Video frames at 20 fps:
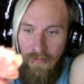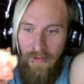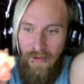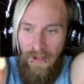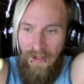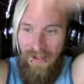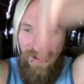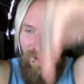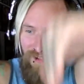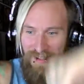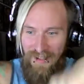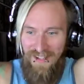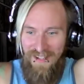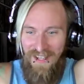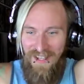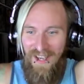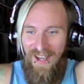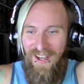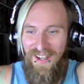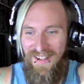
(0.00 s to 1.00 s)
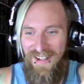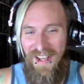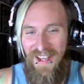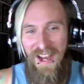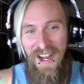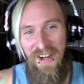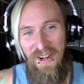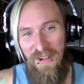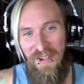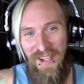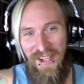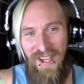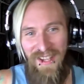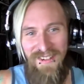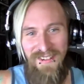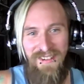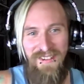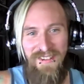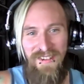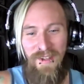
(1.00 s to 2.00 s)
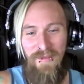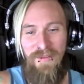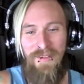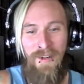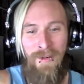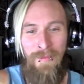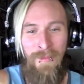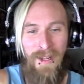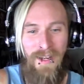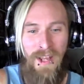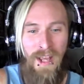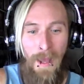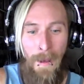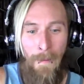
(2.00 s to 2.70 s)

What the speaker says: know you can't see stuff. Sorry, man.